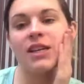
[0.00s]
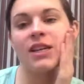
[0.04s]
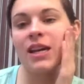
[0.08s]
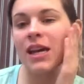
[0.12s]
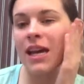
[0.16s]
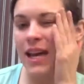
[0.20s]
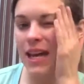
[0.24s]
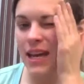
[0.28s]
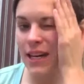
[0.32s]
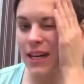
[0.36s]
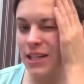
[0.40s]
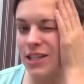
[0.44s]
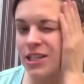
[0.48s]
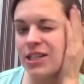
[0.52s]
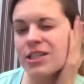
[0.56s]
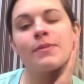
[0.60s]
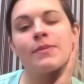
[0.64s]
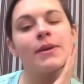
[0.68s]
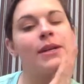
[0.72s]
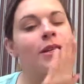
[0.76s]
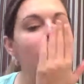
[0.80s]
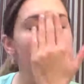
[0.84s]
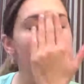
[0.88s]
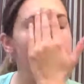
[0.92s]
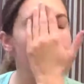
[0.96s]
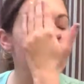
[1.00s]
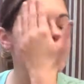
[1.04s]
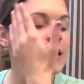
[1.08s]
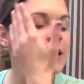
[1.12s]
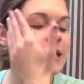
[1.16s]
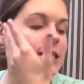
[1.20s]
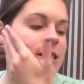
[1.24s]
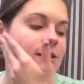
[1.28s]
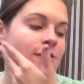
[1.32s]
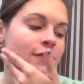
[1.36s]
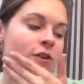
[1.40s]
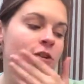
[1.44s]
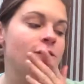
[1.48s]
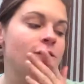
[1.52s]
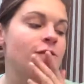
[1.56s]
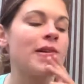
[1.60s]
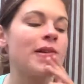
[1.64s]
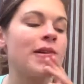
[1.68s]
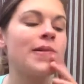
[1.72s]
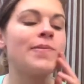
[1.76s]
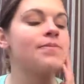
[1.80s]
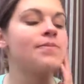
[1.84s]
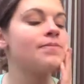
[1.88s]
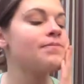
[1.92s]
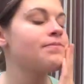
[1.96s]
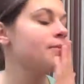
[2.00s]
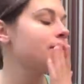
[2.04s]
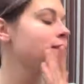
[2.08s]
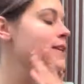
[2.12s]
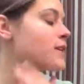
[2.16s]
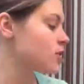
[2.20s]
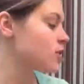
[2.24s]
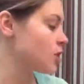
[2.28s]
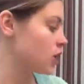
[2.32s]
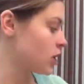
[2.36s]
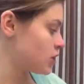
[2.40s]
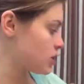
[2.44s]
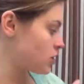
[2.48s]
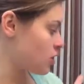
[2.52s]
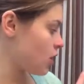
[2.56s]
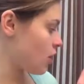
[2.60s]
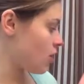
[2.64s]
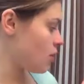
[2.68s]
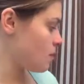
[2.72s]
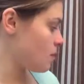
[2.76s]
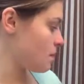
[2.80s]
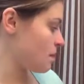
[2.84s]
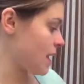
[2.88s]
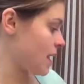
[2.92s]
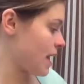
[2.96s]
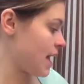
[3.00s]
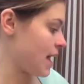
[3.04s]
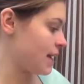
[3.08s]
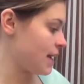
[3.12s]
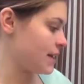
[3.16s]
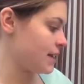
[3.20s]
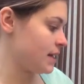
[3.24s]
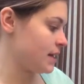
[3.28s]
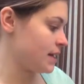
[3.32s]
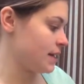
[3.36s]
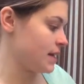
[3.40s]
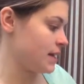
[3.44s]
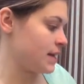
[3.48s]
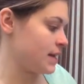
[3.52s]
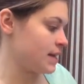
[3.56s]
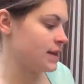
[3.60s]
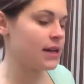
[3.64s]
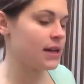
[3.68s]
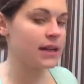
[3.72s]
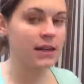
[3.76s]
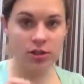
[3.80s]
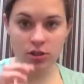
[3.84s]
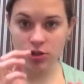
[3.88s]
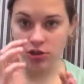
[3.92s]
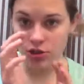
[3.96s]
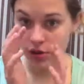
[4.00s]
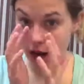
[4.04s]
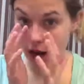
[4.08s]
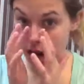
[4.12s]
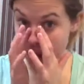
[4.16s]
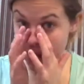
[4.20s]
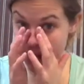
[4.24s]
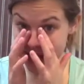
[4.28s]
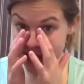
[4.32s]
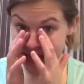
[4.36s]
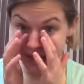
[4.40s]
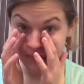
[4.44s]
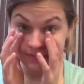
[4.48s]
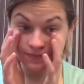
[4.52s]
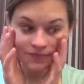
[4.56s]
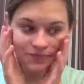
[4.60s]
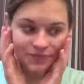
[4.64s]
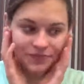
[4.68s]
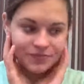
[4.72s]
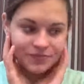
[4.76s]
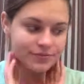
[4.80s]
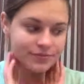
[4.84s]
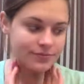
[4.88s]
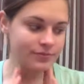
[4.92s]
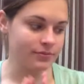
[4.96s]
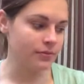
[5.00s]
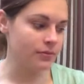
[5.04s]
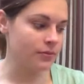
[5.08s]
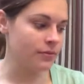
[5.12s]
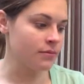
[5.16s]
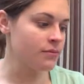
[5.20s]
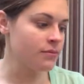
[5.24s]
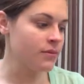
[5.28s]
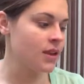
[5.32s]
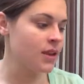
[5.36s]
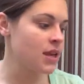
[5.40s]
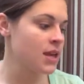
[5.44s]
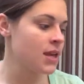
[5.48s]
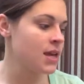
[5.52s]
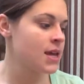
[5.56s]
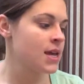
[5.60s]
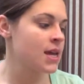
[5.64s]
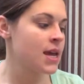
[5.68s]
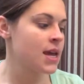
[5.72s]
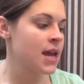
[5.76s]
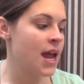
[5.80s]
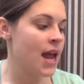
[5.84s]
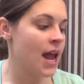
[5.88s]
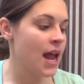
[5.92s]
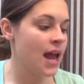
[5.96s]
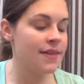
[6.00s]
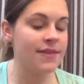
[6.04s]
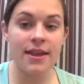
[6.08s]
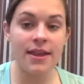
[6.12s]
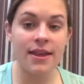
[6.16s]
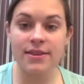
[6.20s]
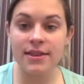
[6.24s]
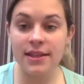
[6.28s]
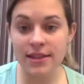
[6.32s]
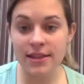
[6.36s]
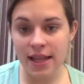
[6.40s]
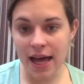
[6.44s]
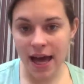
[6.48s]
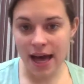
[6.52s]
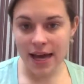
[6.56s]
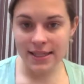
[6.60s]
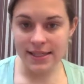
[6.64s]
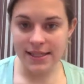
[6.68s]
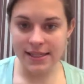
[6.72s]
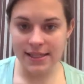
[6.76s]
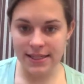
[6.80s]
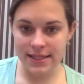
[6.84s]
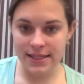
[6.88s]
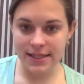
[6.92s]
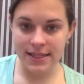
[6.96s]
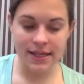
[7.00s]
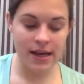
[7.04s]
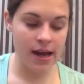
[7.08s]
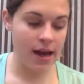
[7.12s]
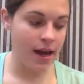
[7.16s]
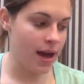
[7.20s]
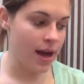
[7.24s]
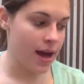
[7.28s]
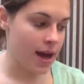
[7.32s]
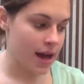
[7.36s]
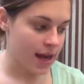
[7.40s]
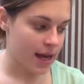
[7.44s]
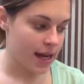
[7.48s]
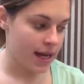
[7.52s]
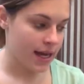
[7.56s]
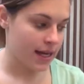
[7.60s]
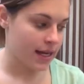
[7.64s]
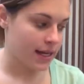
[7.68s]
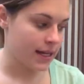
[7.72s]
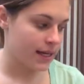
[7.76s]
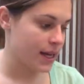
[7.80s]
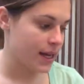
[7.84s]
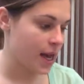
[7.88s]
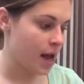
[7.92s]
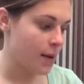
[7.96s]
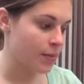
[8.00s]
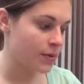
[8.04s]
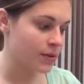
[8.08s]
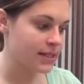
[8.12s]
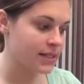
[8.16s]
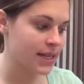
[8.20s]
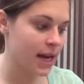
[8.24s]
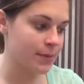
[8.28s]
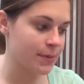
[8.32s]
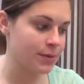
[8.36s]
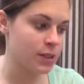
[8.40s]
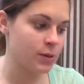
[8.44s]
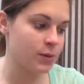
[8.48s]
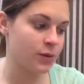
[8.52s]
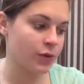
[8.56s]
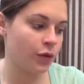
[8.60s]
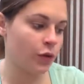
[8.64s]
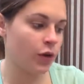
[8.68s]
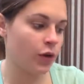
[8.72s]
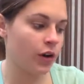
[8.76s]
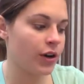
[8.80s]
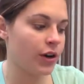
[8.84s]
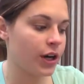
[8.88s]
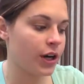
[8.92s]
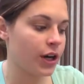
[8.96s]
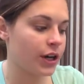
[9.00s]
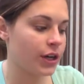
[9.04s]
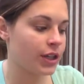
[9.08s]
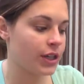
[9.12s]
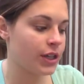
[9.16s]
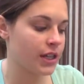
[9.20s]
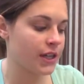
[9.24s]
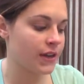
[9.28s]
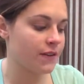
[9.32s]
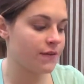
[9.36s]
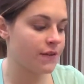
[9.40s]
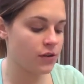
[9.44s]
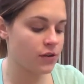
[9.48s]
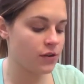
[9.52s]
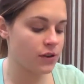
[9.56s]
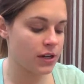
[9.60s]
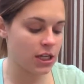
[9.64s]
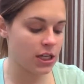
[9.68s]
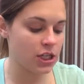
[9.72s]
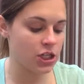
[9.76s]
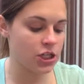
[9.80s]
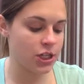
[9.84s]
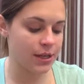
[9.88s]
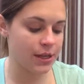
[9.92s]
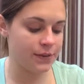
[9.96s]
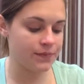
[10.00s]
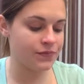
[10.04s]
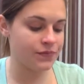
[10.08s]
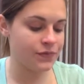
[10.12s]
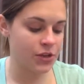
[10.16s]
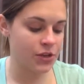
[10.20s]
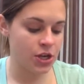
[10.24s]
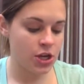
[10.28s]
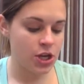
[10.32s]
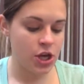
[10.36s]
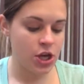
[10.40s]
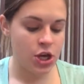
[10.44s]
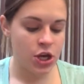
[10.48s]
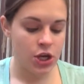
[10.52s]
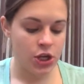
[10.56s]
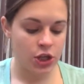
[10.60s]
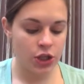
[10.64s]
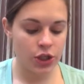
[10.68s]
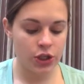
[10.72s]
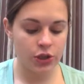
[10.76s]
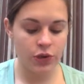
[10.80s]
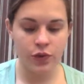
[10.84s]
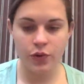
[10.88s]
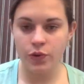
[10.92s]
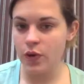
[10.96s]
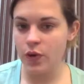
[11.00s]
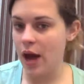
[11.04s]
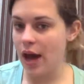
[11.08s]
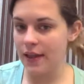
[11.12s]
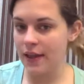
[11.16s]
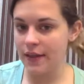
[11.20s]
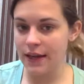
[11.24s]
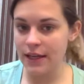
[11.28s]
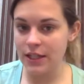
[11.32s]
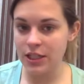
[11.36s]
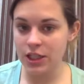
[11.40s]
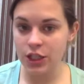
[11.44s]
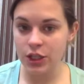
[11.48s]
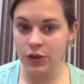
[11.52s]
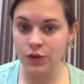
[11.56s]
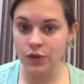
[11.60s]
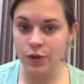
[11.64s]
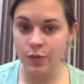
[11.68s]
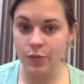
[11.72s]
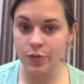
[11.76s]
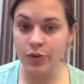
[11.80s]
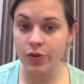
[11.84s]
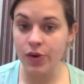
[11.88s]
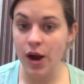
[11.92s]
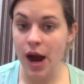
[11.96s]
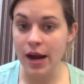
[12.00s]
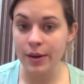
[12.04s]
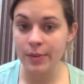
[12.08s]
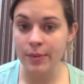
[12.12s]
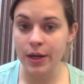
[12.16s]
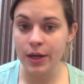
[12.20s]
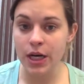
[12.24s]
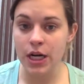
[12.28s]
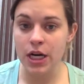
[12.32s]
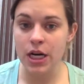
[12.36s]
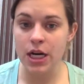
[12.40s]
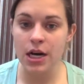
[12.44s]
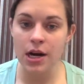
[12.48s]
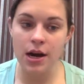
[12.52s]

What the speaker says: and it just makes your face feel firm. Make sure it's all patted in and dry. And then the last couple steps before the foundation, I like to use a primer